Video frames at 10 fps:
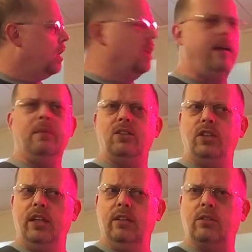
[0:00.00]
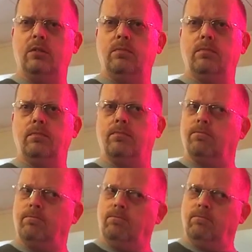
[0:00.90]
Claimed that she's
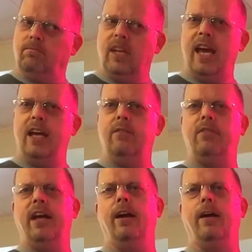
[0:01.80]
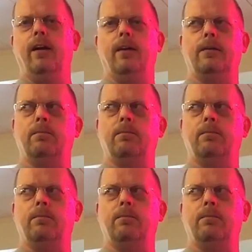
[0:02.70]
head of their,